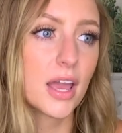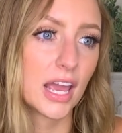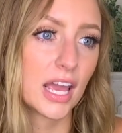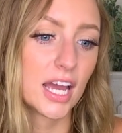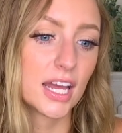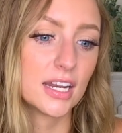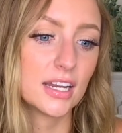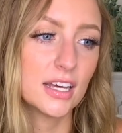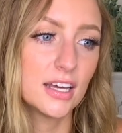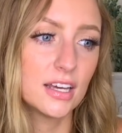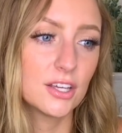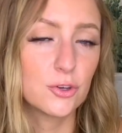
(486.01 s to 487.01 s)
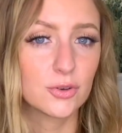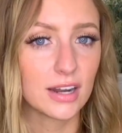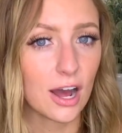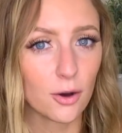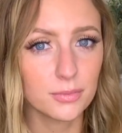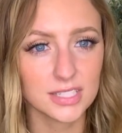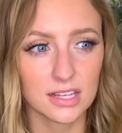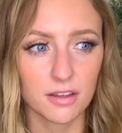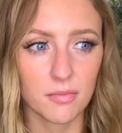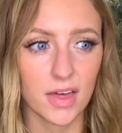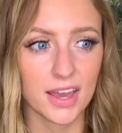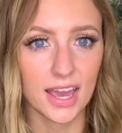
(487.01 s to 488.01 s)
and you can help tell them
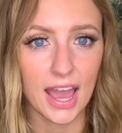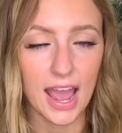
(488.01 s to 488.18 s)
like, hey,